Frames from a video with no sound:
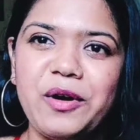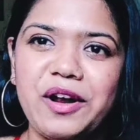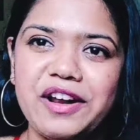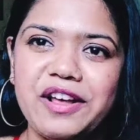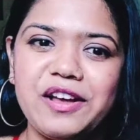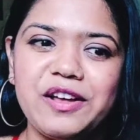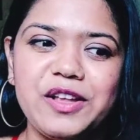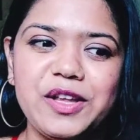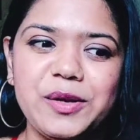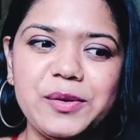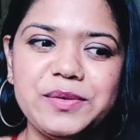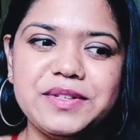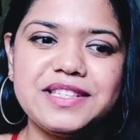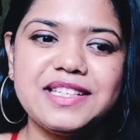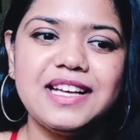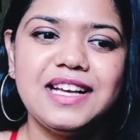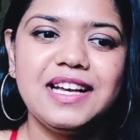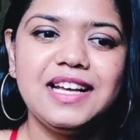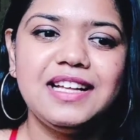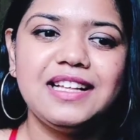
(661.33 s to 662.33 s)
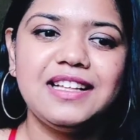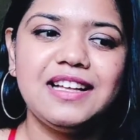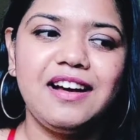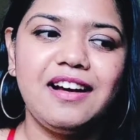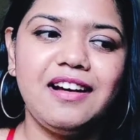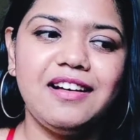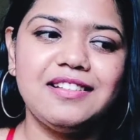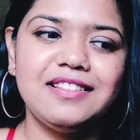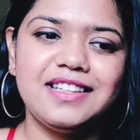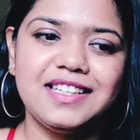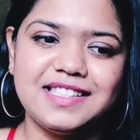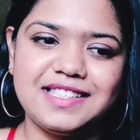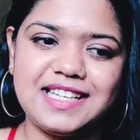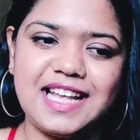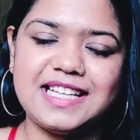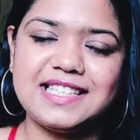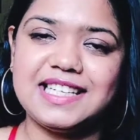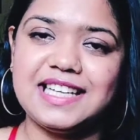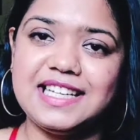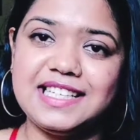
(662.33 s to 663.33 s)
want to use this
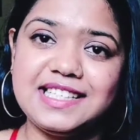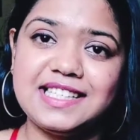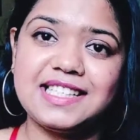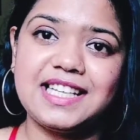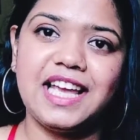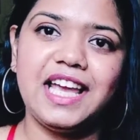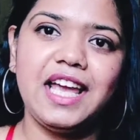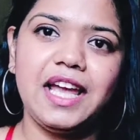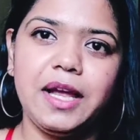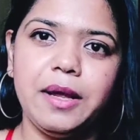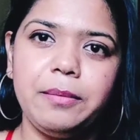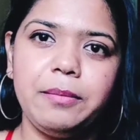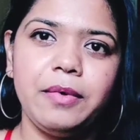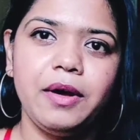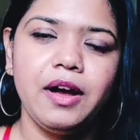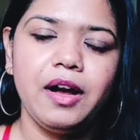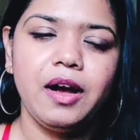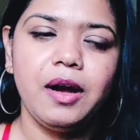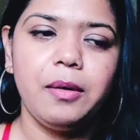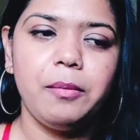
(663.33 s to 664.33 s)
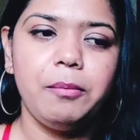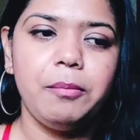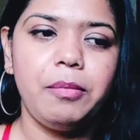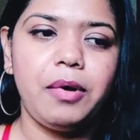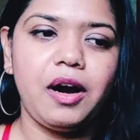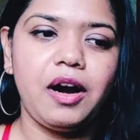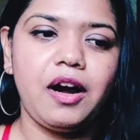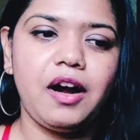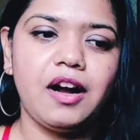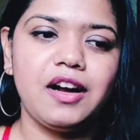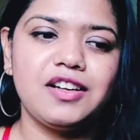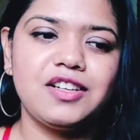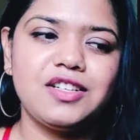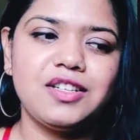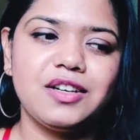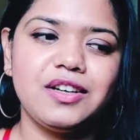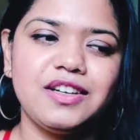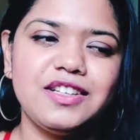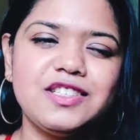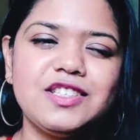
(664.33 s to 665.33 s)
as an escape.
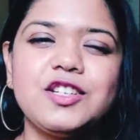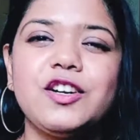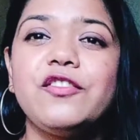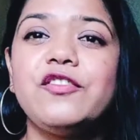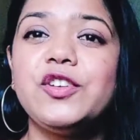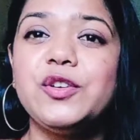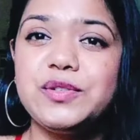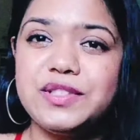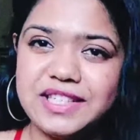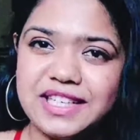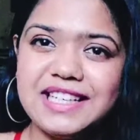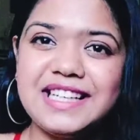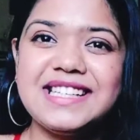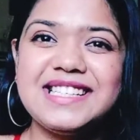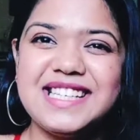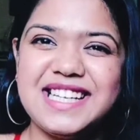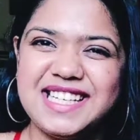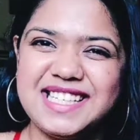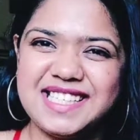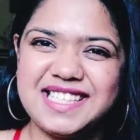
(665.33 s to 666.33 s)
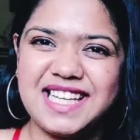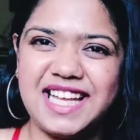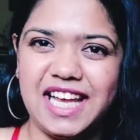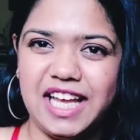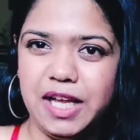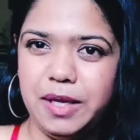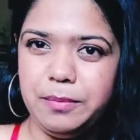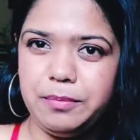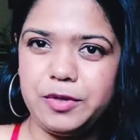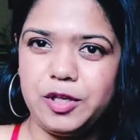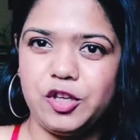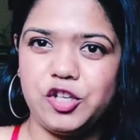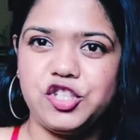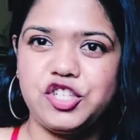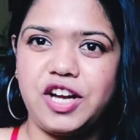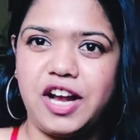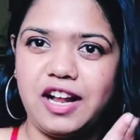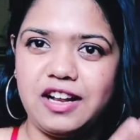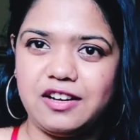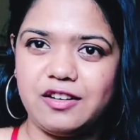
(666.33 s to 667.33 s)
But instead of using it as an escape, your
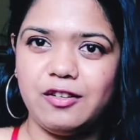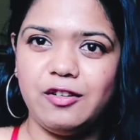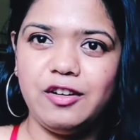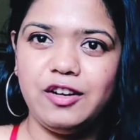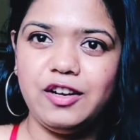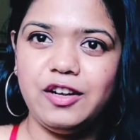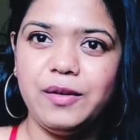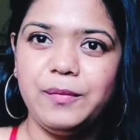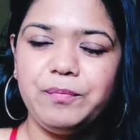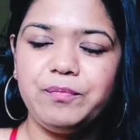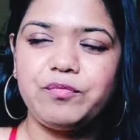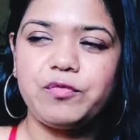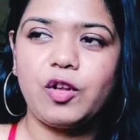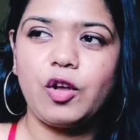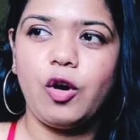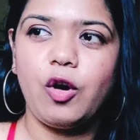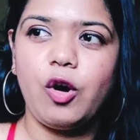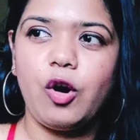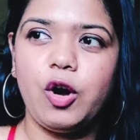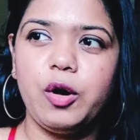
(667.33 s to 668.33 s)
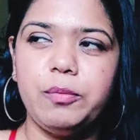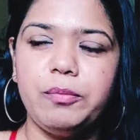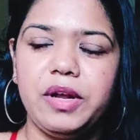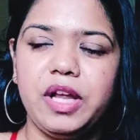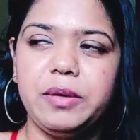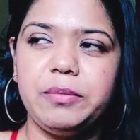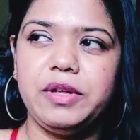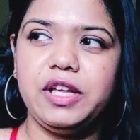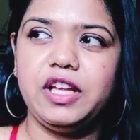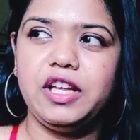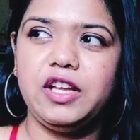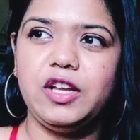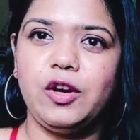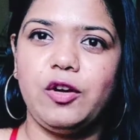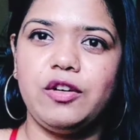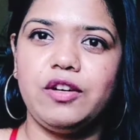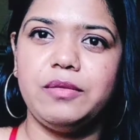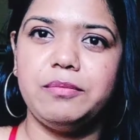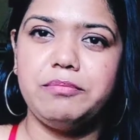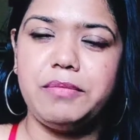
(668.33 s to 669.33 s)
childhood, or maybe
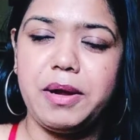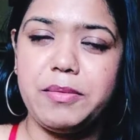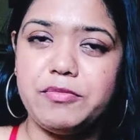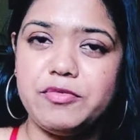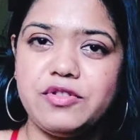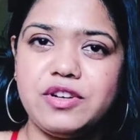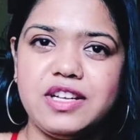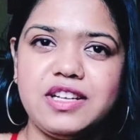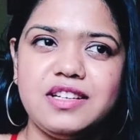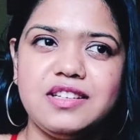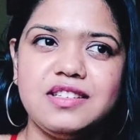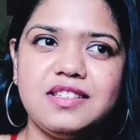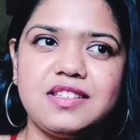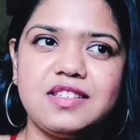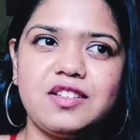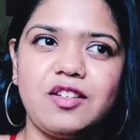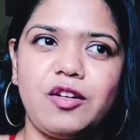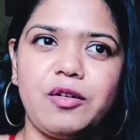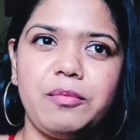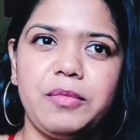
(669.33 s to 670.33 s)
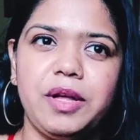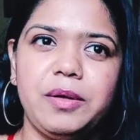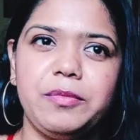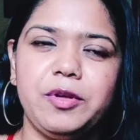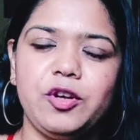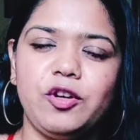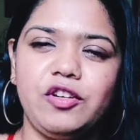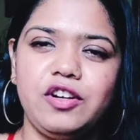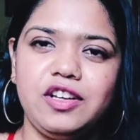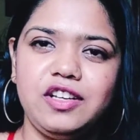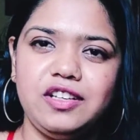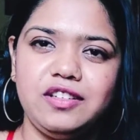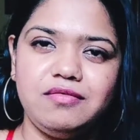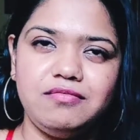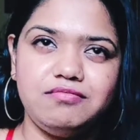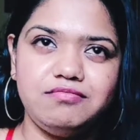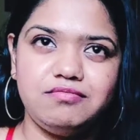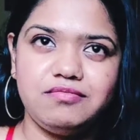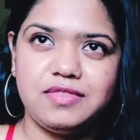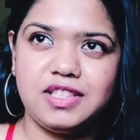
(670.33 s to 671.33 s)
your memories, or maybe your
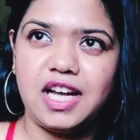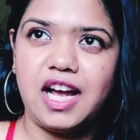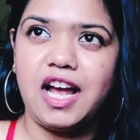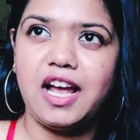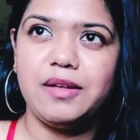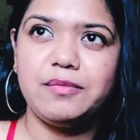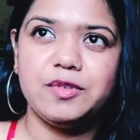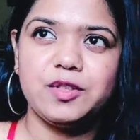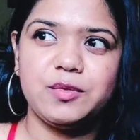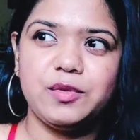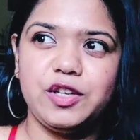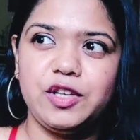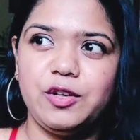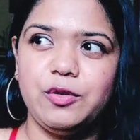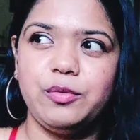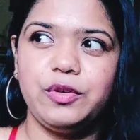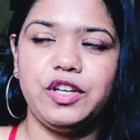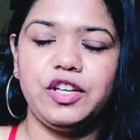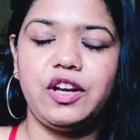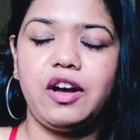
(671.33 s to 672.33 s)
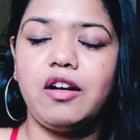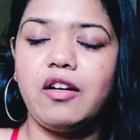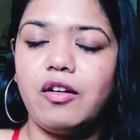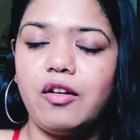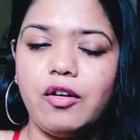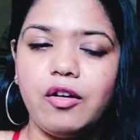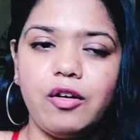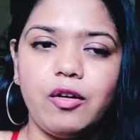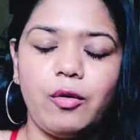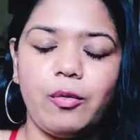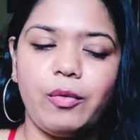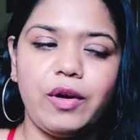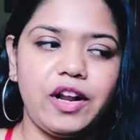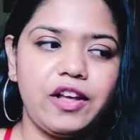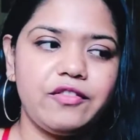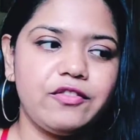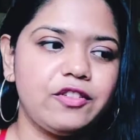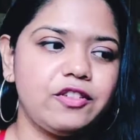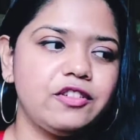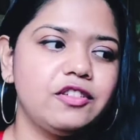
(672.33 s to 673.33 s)
times when you were younger or
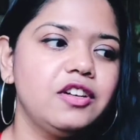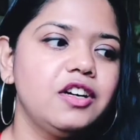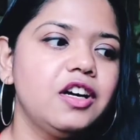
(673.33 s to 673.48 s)
whatever,